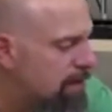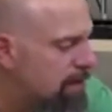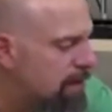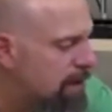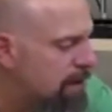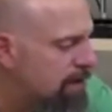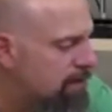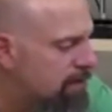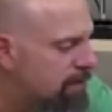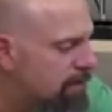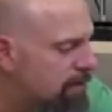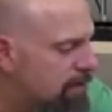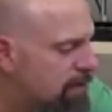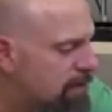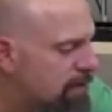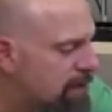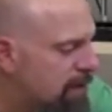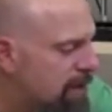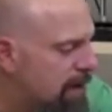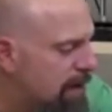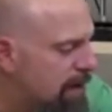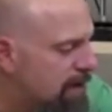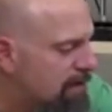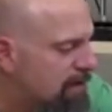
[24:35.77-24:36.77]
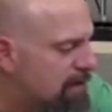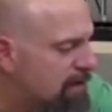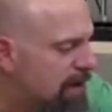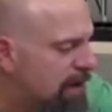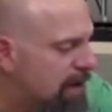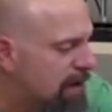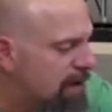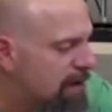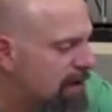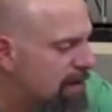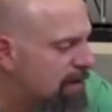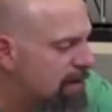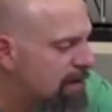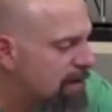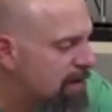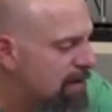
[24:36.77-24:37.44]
extruder that I designed.